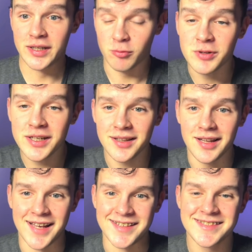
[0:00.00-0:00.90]

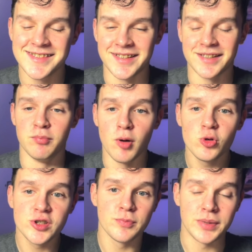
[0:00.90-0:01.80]
realized that
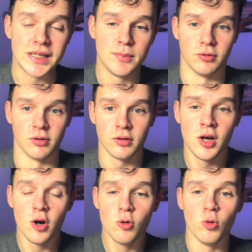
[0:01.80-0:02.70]
most people
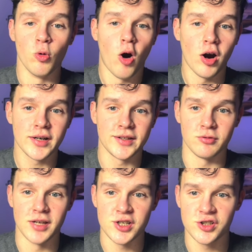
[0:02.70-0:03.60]
who are in a
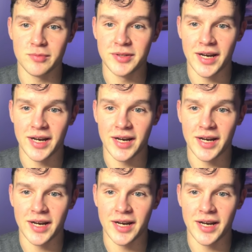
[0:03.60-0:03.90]
relationship,